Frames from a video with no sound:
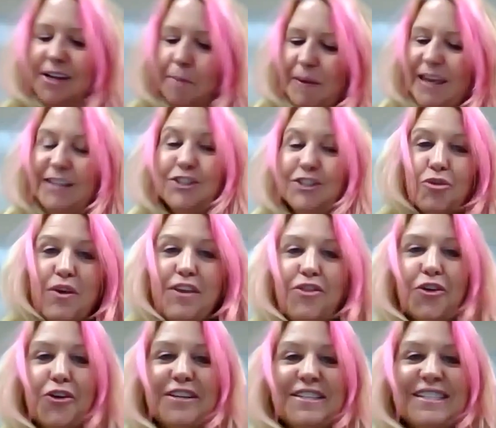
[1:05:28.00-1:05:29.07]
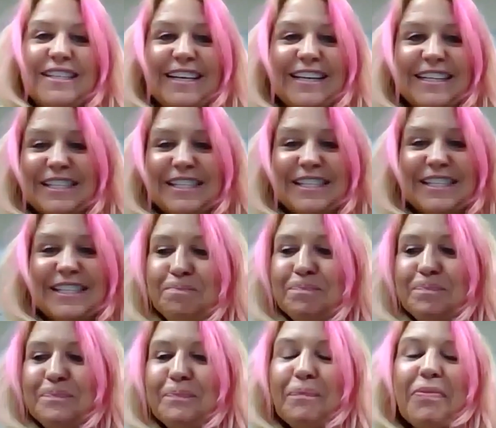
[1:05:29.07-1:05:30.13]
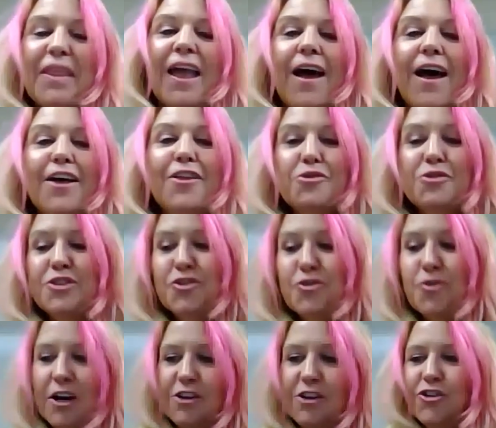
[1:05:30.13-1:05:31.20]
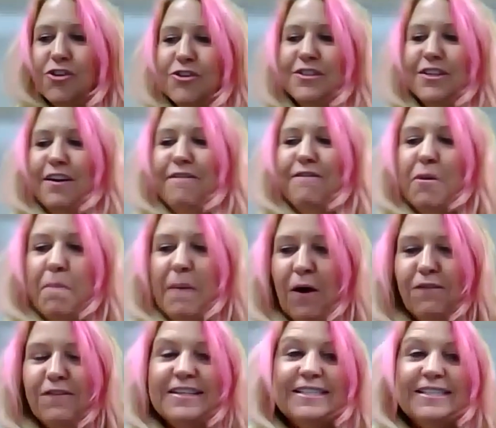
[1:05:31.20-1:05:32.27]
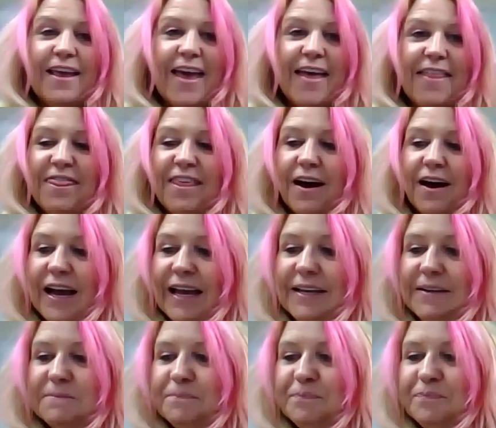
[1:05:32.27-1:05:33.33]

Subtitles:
Page 336, other structures of the pelvis and thigh.